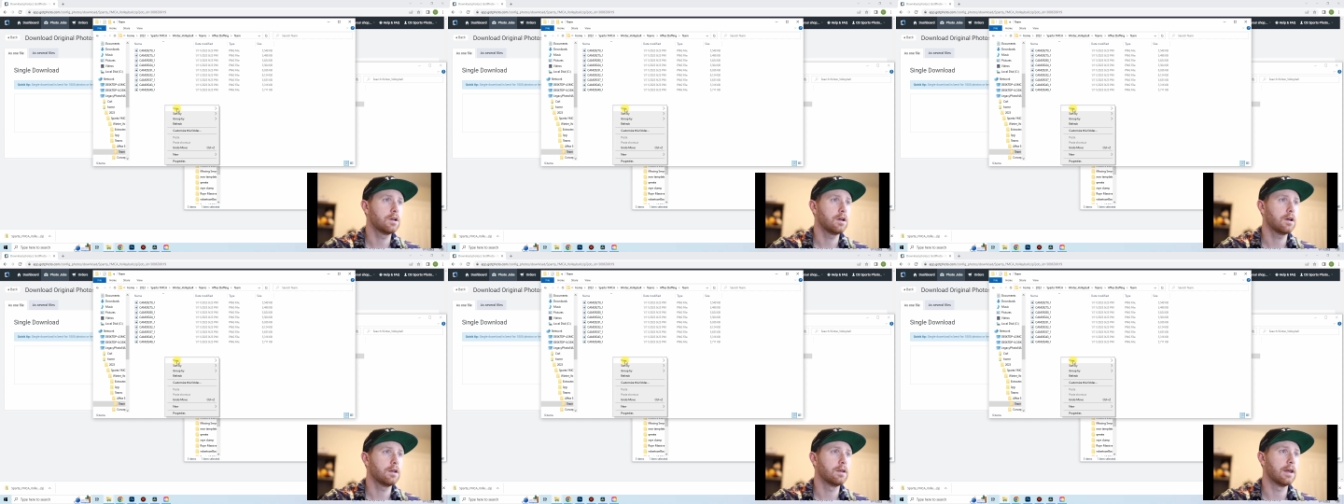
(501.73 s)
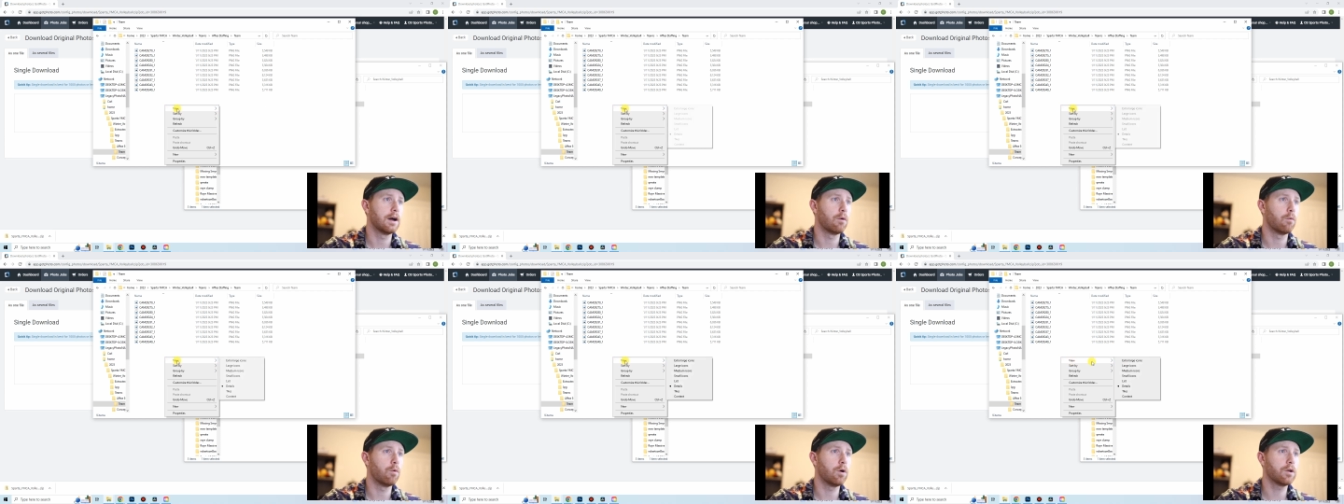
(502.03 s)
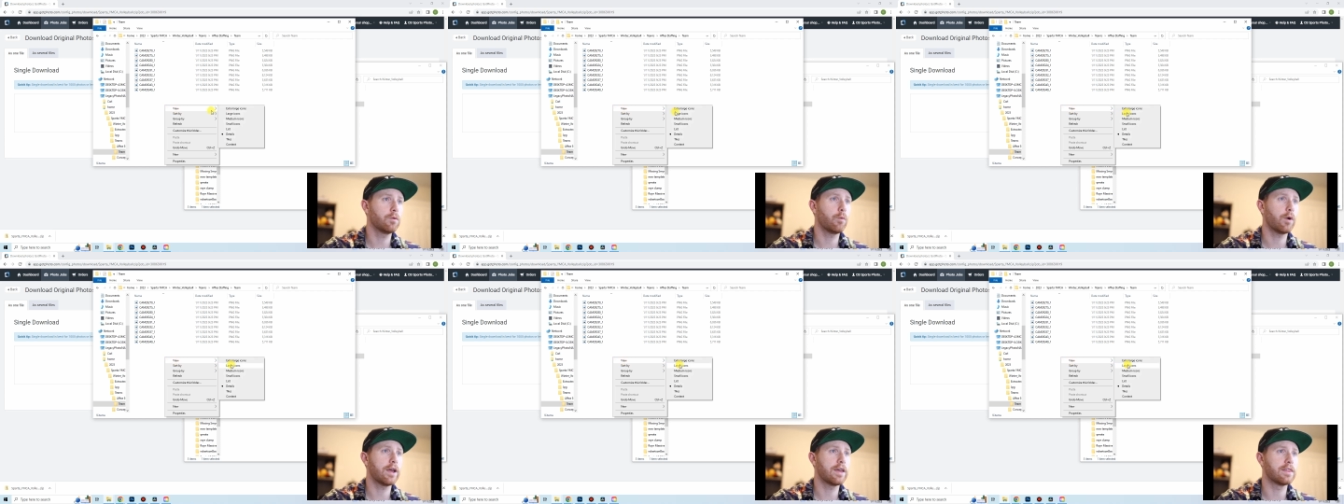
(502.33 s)
Now,
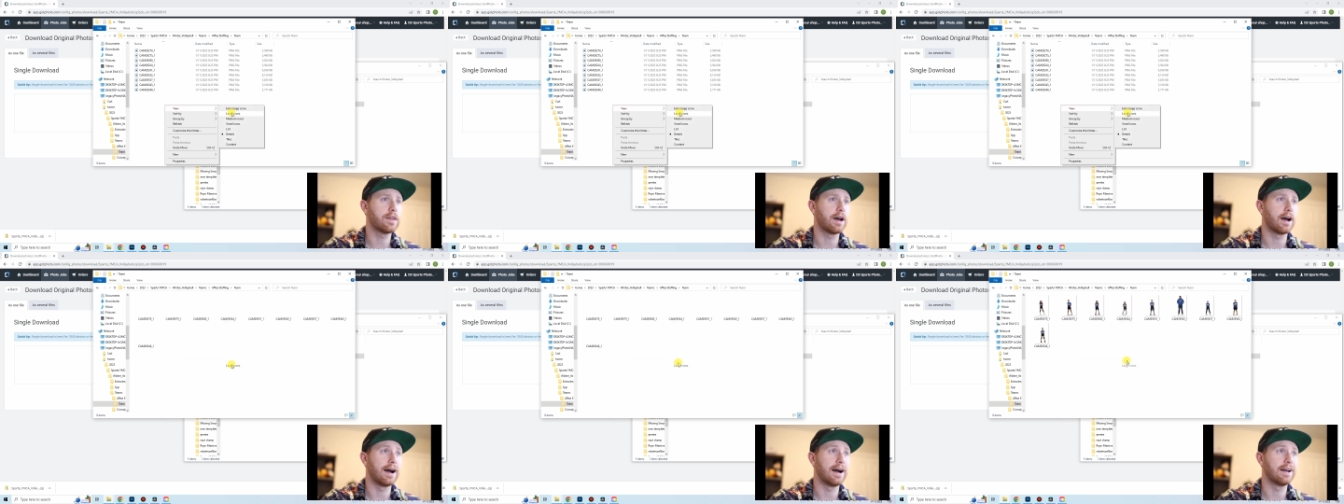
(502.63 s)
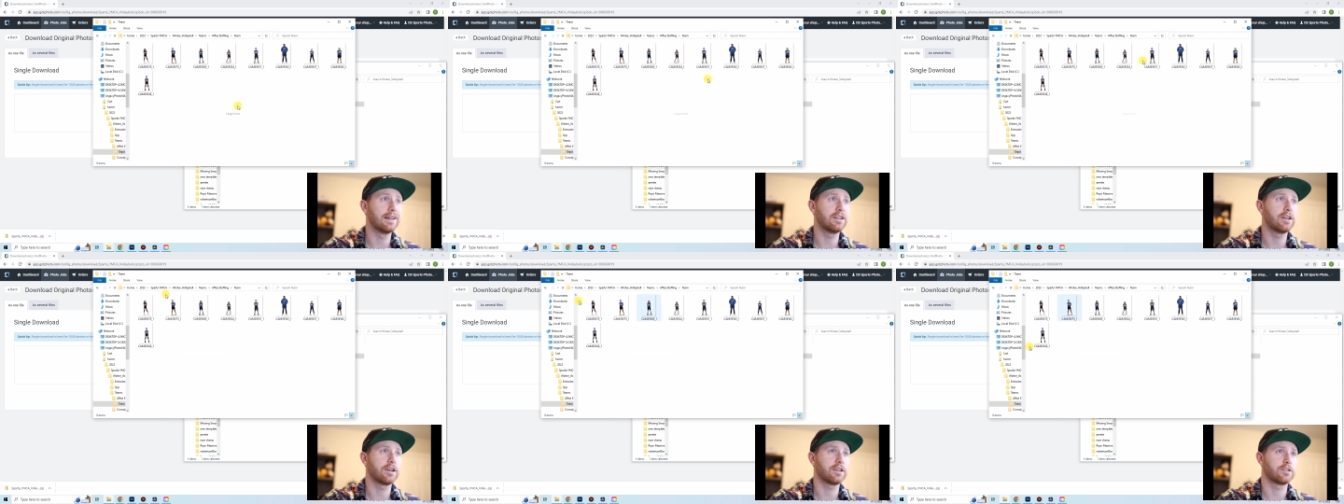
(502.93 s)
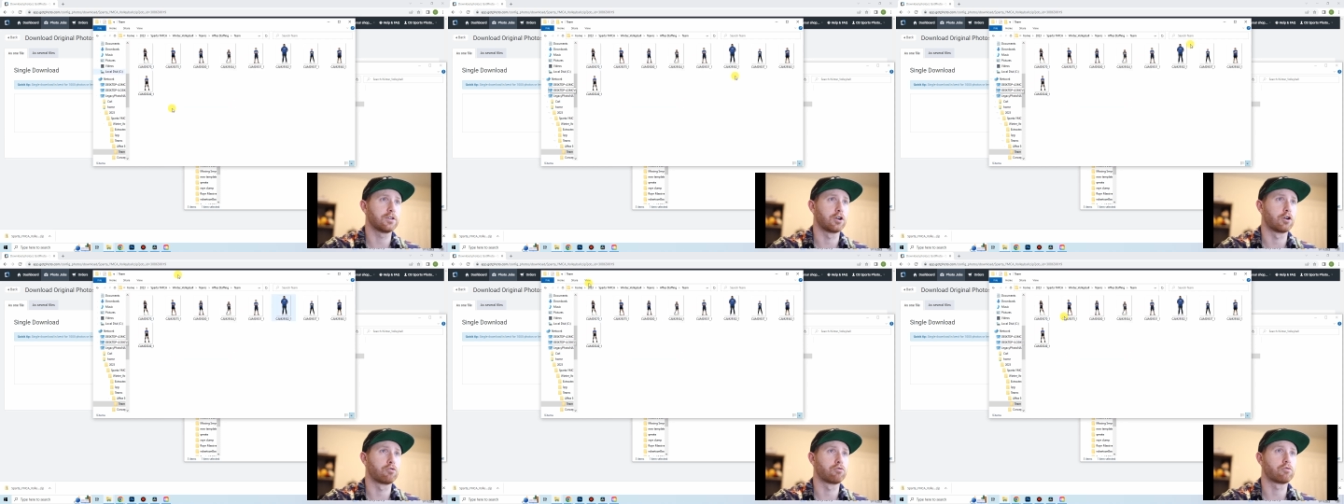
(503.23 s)
one way that I like
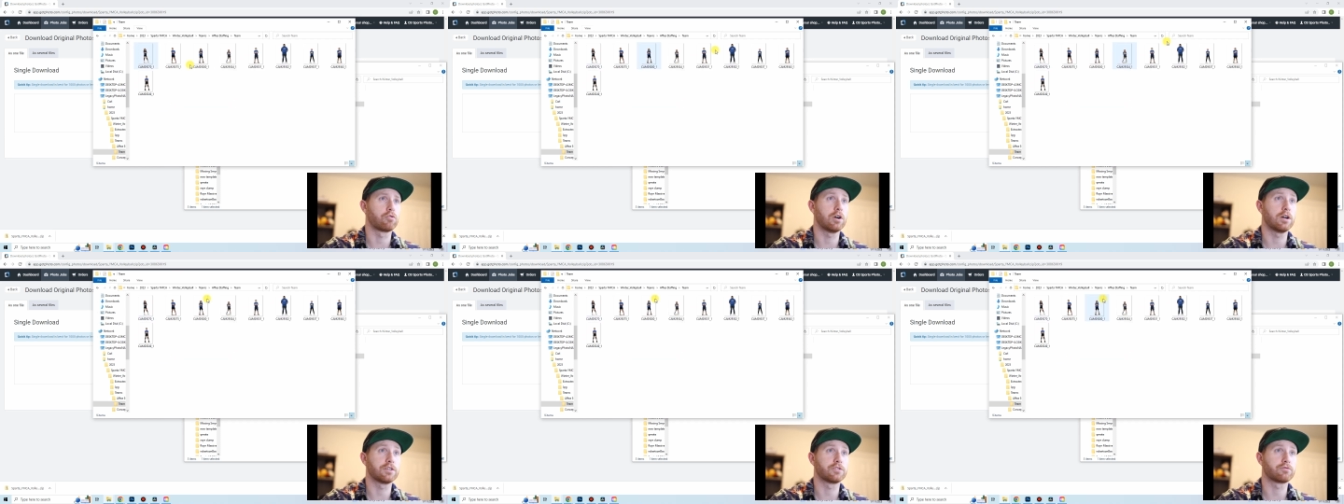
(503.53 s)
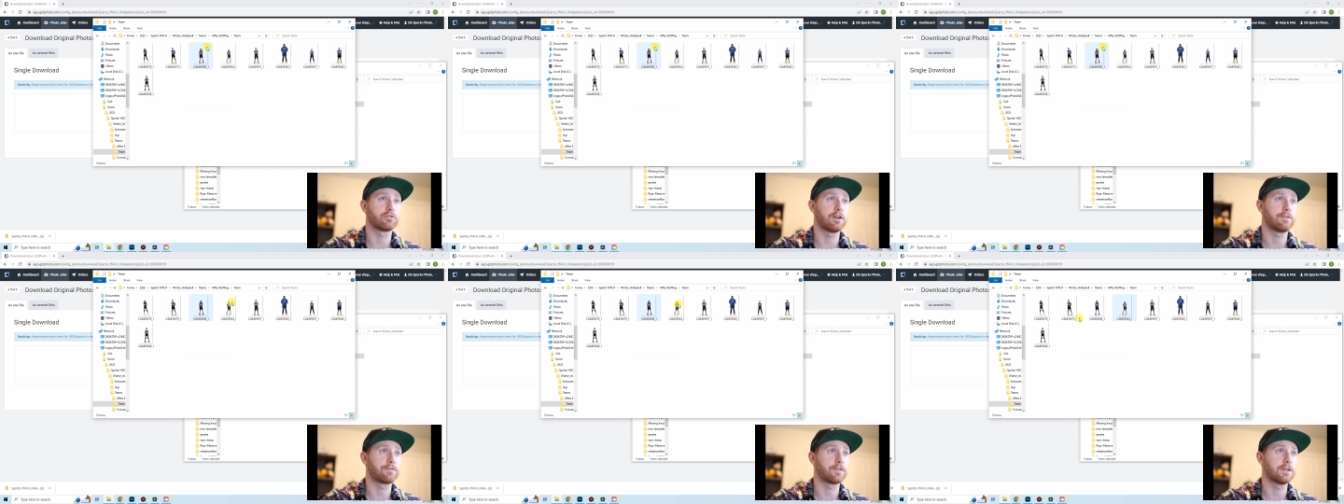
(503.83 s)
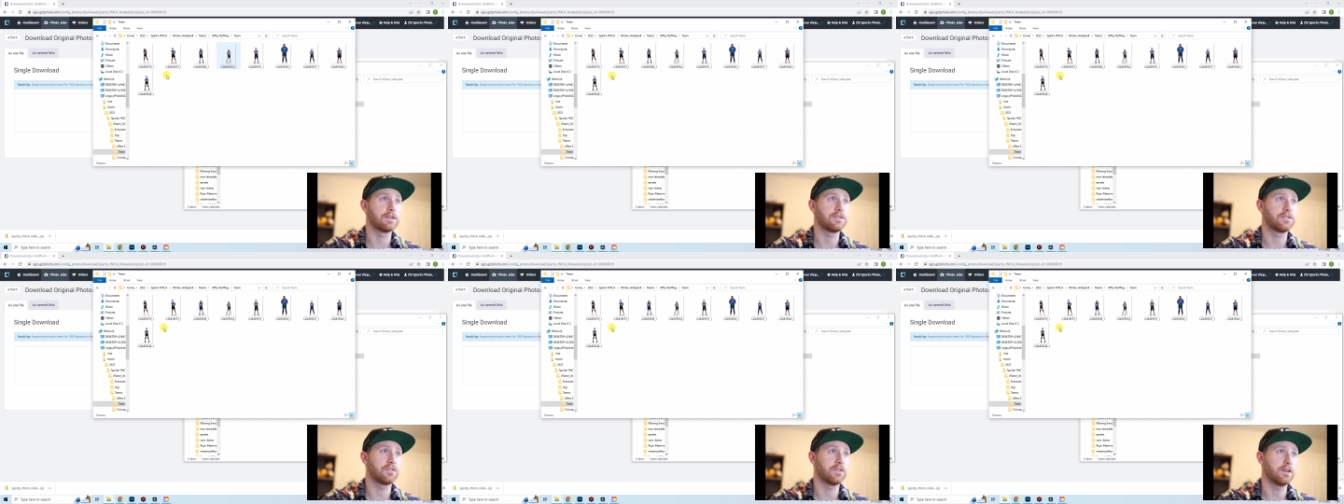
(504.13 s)
to
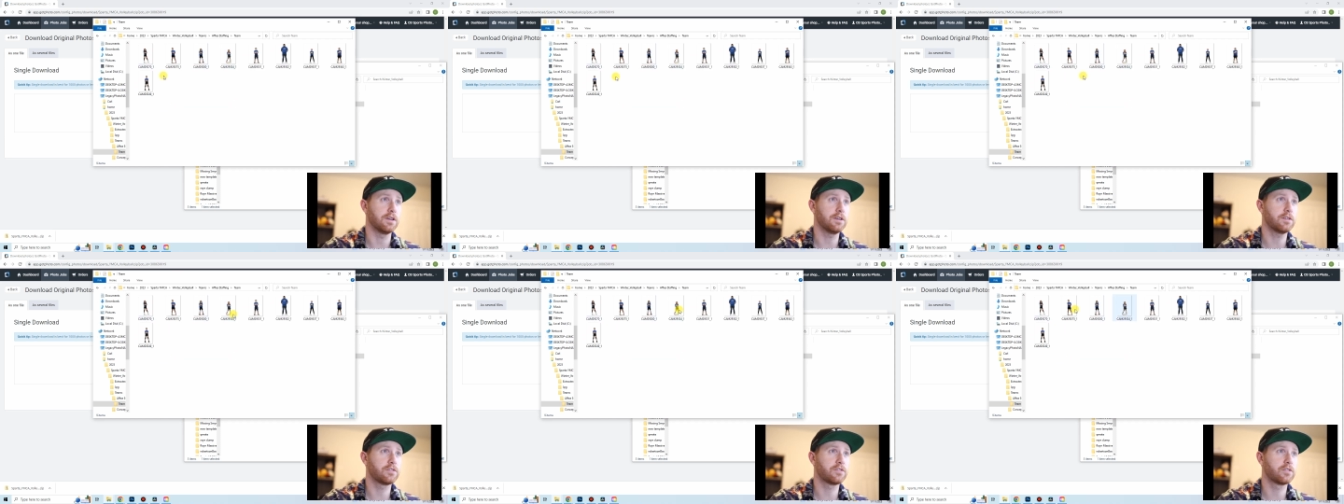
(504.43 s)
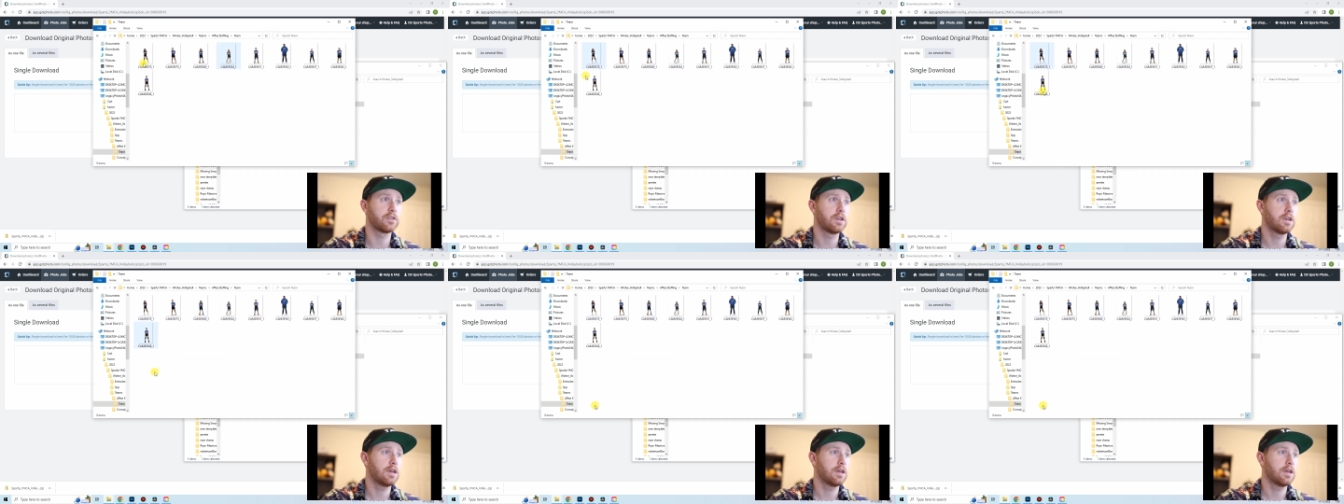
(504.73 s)
cross-reference this